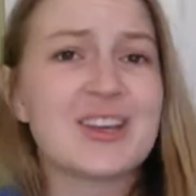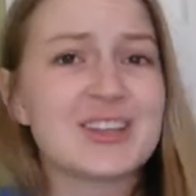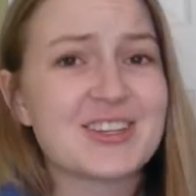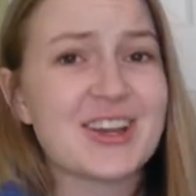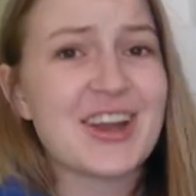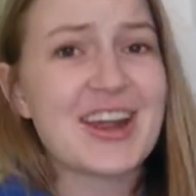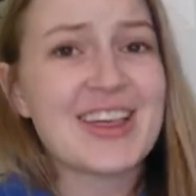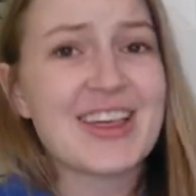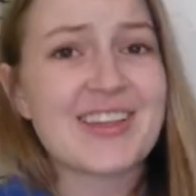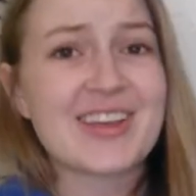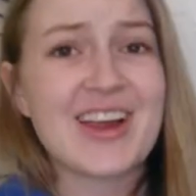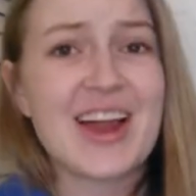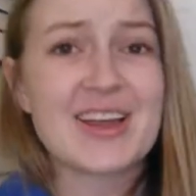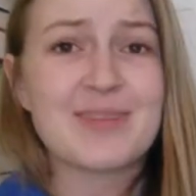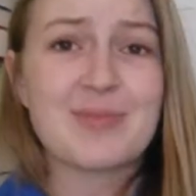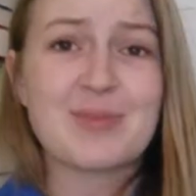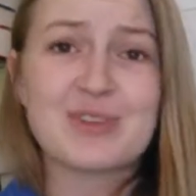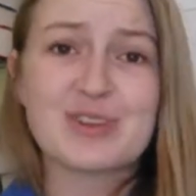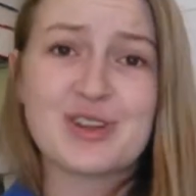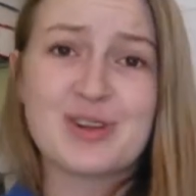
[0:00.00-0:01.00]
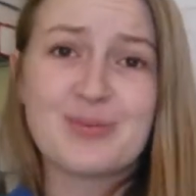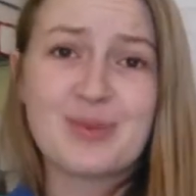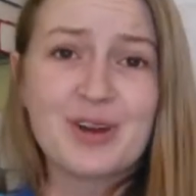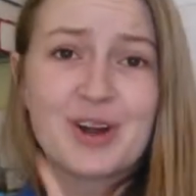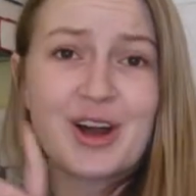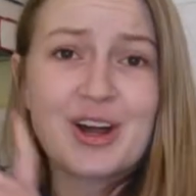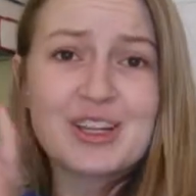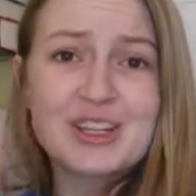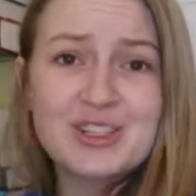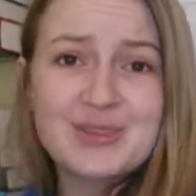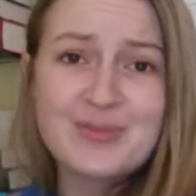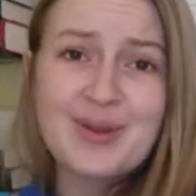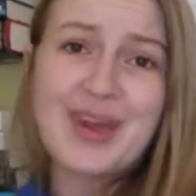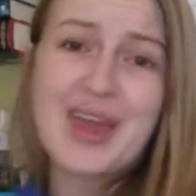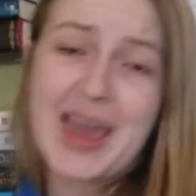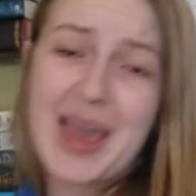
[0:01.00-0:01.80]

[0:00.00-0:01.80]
Is there anything that I should put onto my